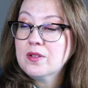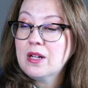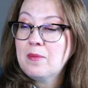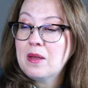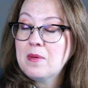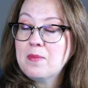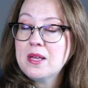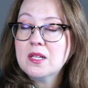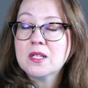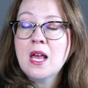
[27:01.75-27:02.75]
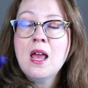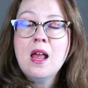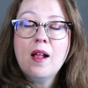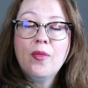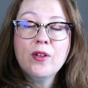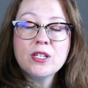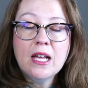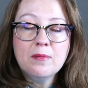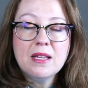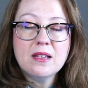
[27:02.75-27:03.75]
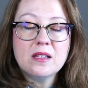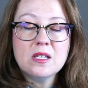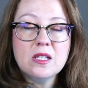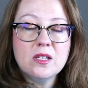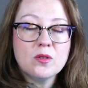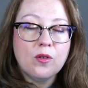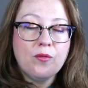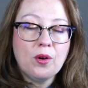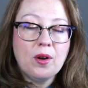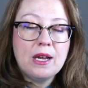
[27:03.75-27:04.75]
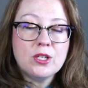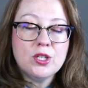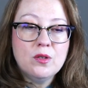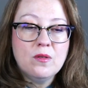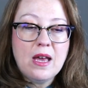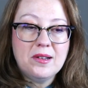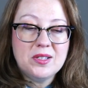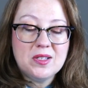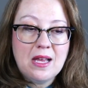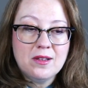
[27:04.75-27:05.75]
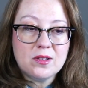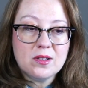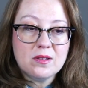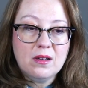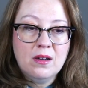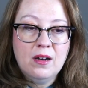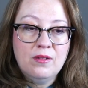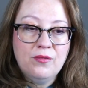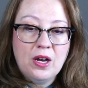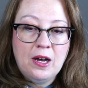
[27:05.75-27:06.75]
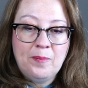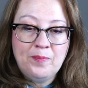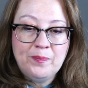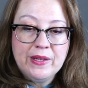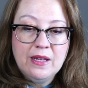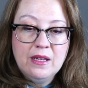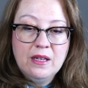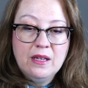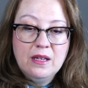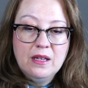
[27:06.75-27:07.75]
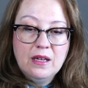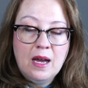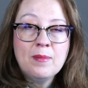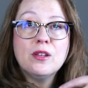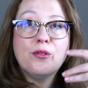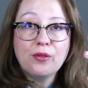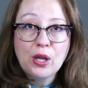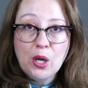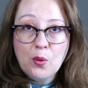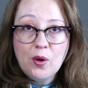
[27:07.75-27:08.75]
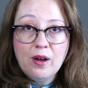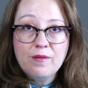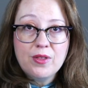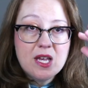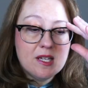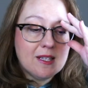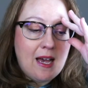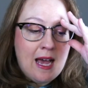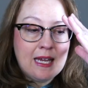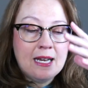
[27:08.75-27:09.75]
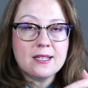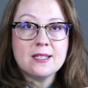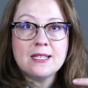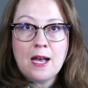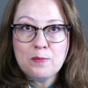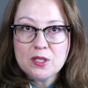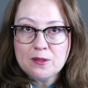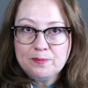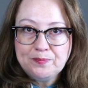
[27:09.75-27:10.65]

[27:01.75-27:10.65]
so that I may be at peace they're telling me that this is referring to that sense of um, I'm in the flow of this. I can accept